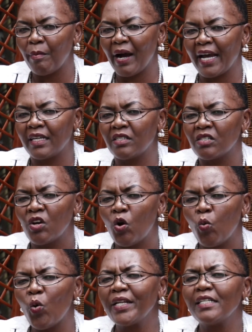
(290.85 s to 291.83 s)
mind.
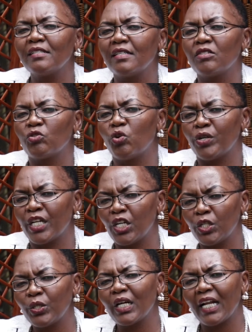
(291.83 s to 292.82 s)
What is it going to
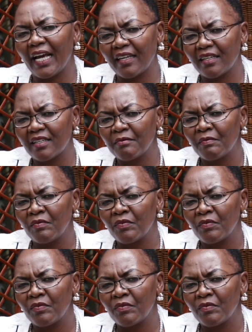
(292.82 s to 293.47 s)
look like?